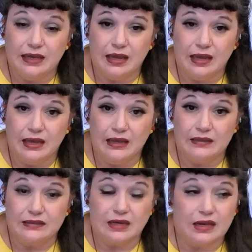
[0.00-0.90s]
And
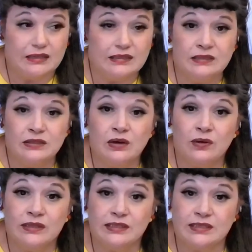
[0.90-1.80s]
I didn't know
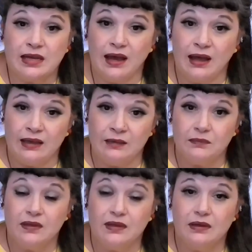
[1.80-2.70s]
at the time,
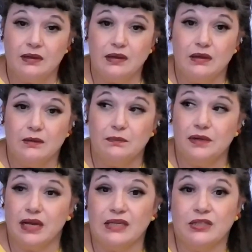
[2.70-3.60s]
but
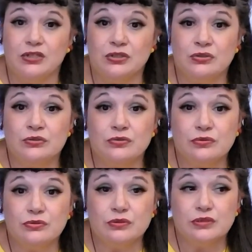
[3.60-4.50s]
I knew
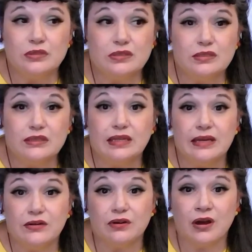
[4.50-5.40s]

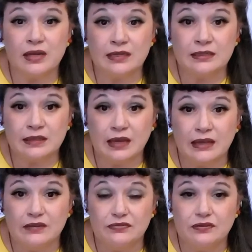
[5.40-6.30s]
later on in
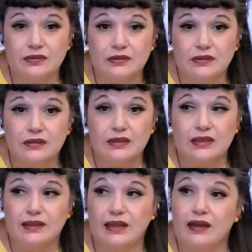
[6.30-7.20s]
life
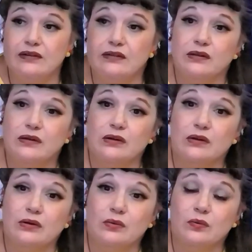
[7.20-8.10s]
that
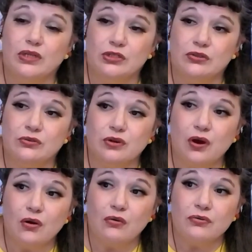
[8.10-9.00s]
when you
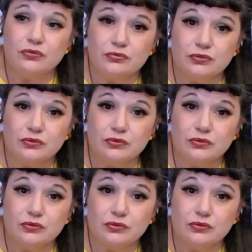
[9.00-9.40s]
go through